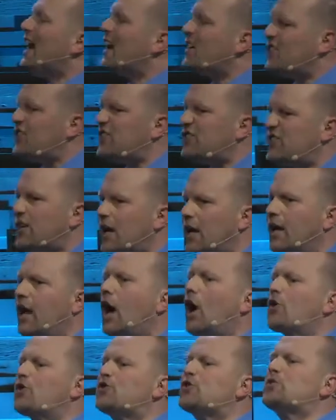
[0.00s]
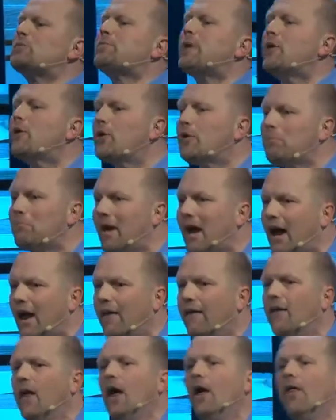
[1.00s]
sin, our spirit
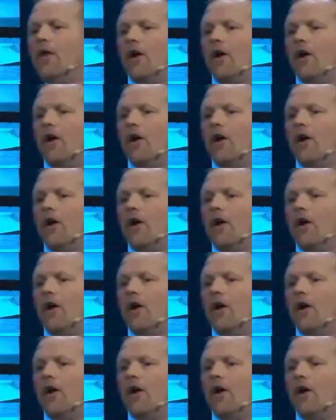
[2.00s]
man, or